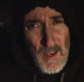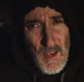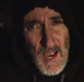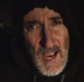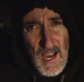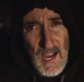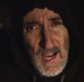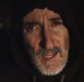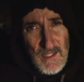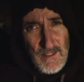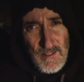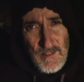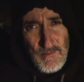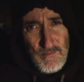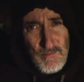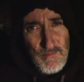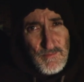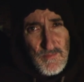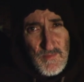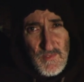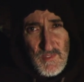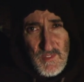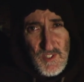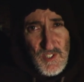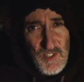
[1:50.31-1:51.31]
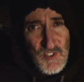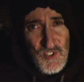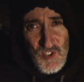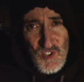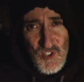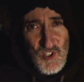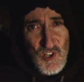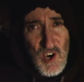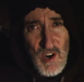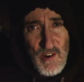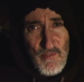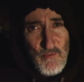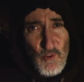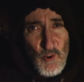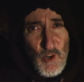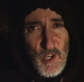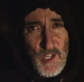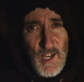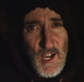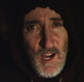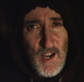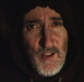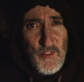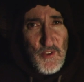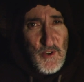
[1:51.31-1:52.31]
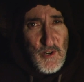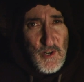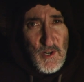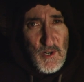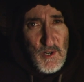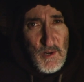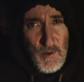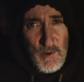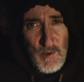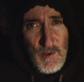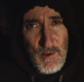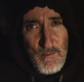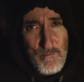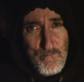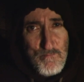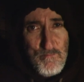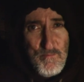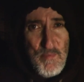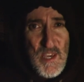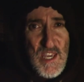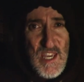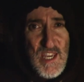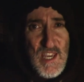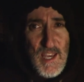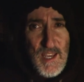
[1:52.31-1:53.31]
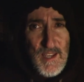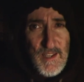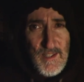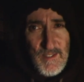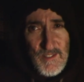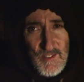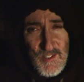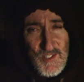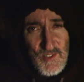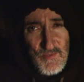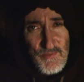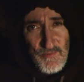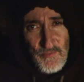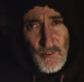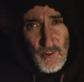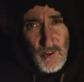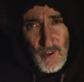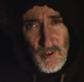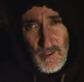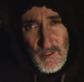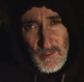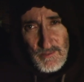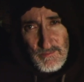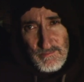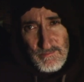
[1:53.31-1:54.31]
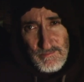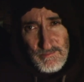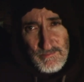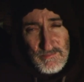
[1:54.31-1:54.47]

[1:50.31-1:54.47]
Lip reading: And discovering other beings for,